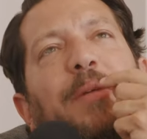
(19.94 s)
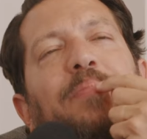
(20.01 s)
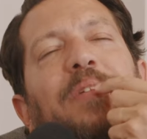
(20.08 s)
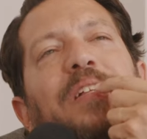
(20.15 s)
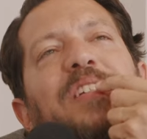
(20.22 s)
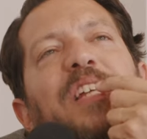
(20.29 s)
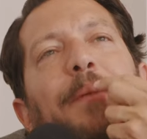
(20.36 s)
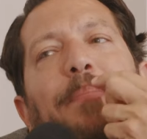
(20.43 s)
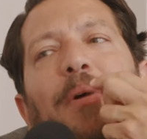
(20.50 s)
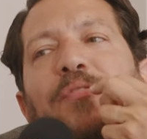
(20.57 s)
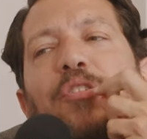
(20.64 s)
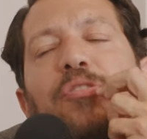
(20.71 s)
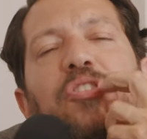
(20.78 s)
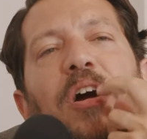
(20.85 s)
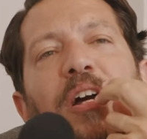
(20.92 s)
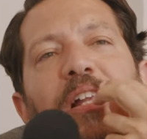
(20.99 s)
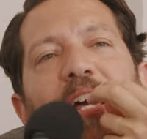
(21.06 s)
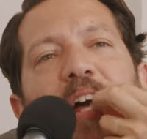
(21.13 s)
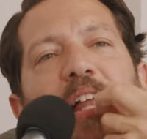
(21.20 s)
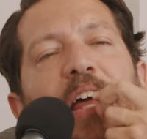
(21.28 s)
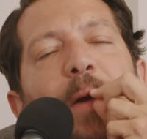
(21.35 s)
dip the tip of your tongue,
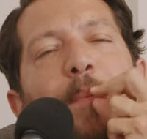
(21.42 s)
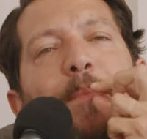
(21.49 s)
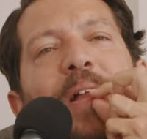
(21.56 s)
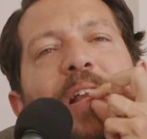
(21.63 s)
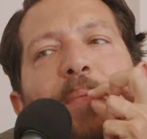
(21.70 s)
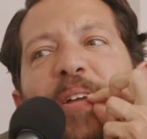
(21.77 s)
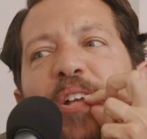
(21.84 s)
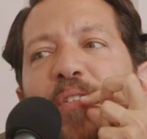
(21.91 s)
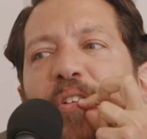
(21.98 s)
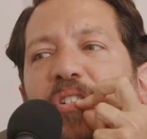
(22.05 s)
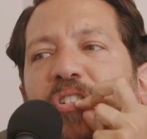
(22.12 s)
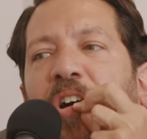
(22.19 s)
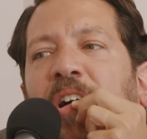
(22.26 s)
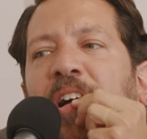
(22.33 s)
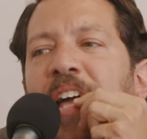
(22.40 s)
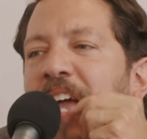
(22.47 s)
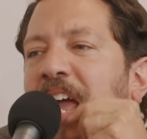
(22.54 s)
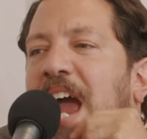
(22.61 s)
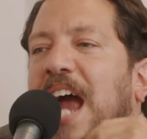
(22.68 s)
like like a millimeter of your tongue,